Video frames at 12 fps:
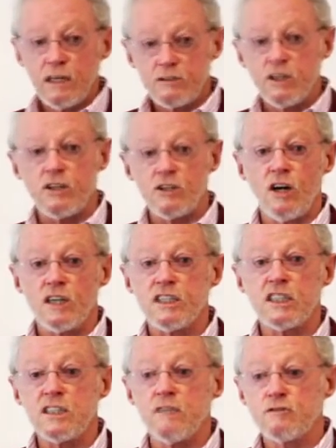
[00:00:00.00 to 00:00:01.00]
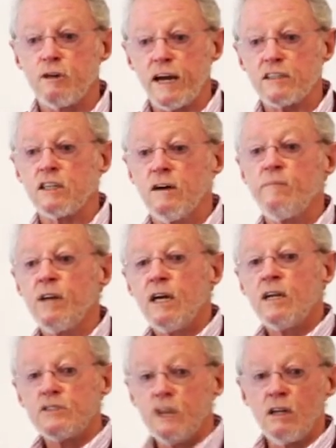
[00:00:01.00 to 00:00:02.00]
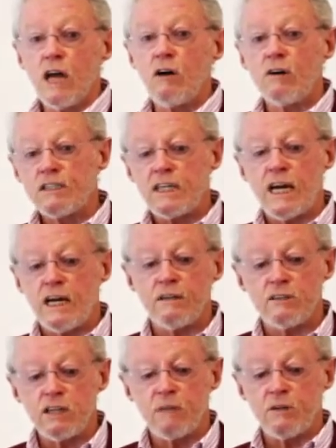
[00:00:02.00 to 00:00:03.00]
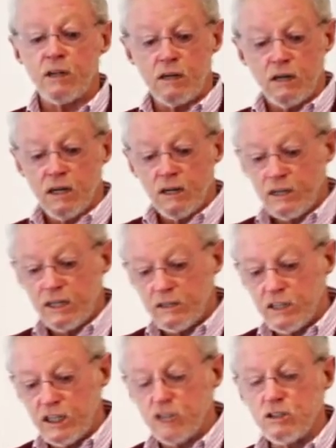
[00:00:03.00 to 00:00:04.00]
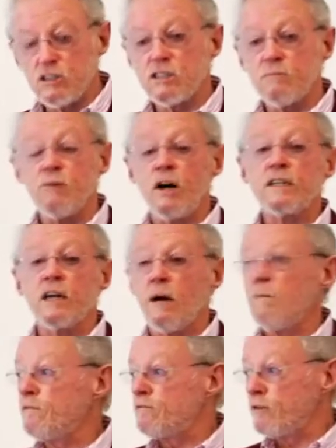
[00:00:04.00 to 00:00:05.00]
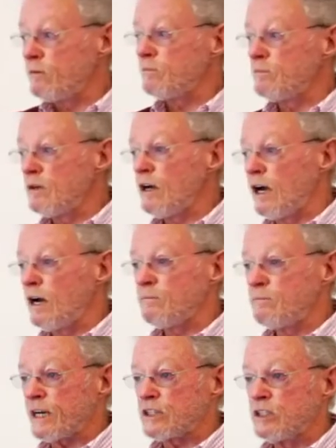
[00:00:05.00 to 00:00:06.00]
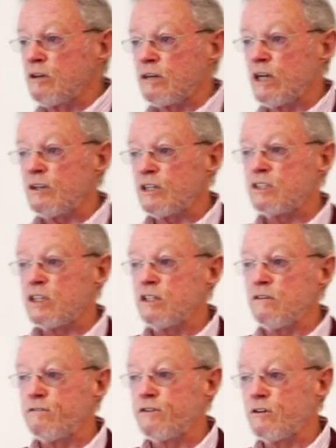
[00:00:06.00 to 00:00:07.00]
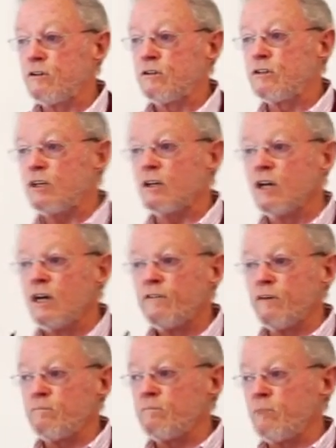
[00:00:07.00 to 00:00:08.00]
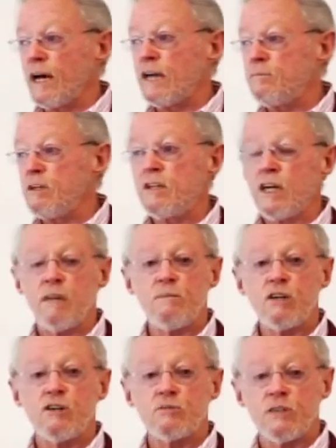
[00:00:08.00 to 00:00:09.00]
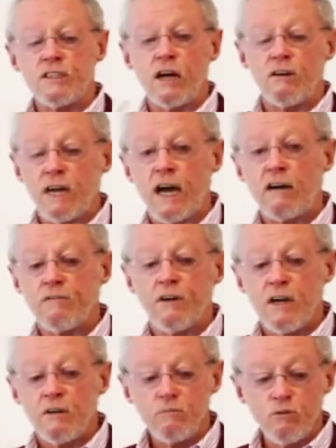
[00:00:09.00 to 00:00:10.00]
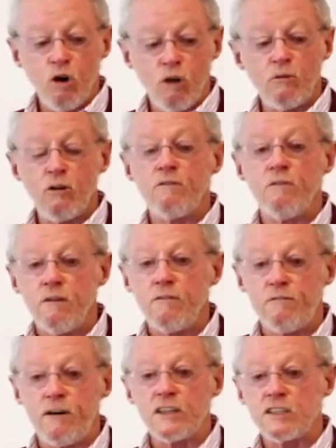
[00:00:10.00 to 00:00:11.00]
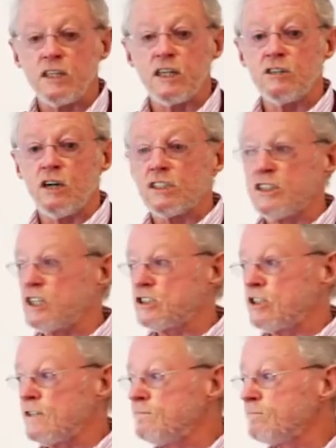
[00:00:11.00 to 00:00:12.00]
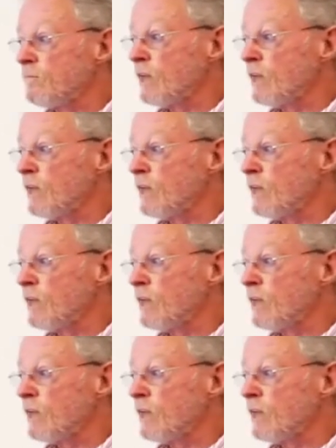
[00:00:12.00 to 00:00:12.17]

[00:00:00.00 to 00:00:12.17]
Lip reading: to the digestive tract, to lower down some of the issues that might come from bacteria that's in the food that may be there because we don't have normal functioning digestion.